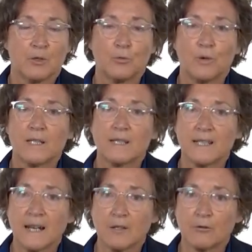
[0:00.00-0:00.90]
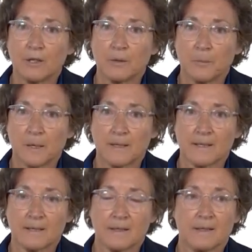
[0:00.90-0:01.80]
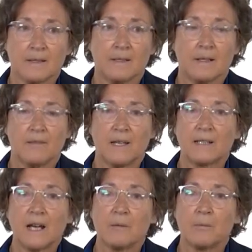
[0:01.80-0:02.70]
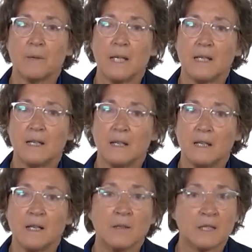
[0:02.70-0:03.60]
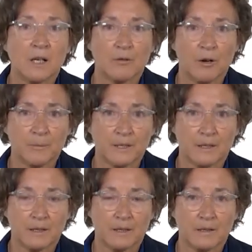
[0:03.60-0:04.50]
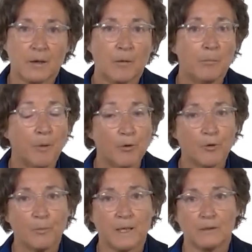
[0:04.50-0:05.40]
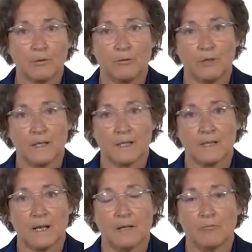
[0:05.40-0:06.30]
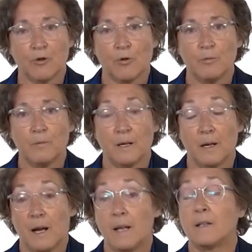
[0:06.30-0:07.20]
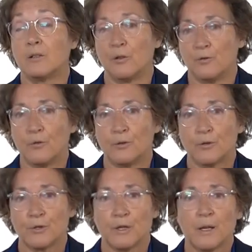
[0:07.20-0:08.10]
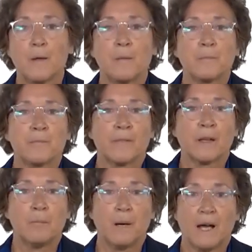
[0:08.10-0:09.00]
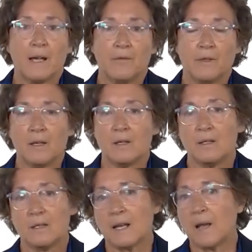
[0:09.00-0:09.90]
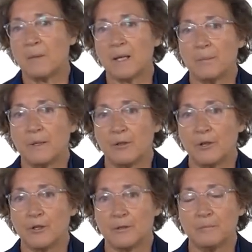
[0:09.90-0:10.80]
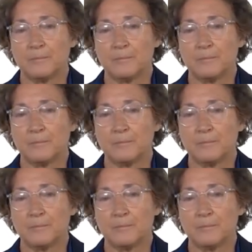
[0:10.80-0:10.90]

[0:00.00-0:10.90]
to a sacred past that has been uninterrupted both by Greece and Rome and, of course, by the Islamic period.